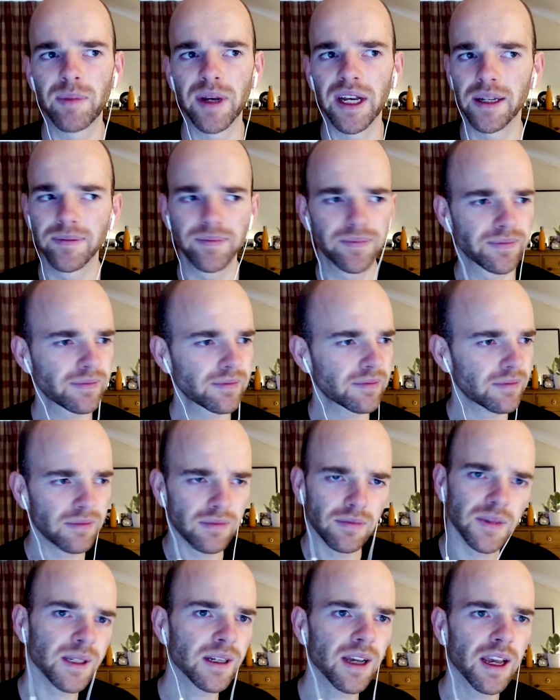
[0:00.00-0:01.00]
but
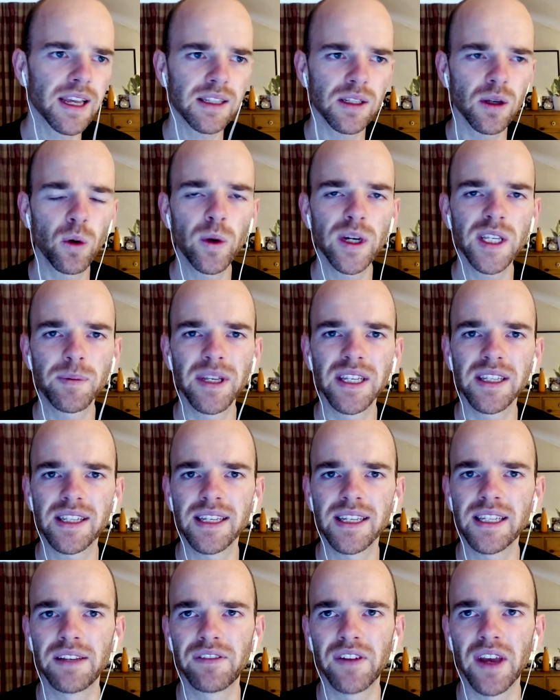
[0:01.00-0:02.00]
it's always been
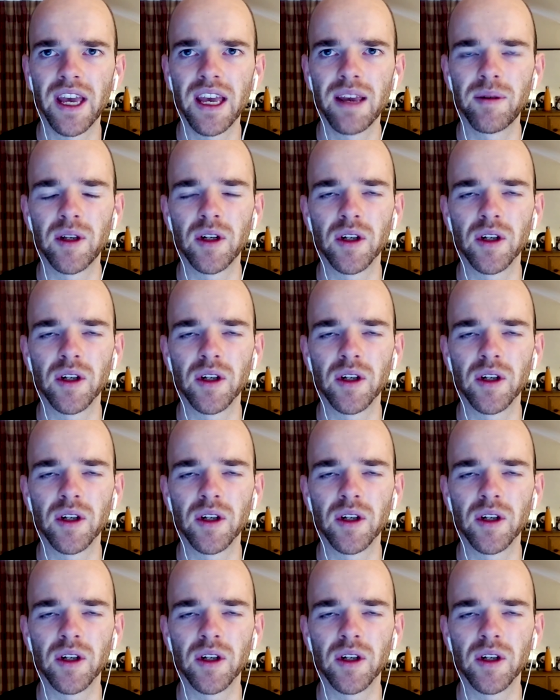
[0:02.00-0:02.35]
City for him.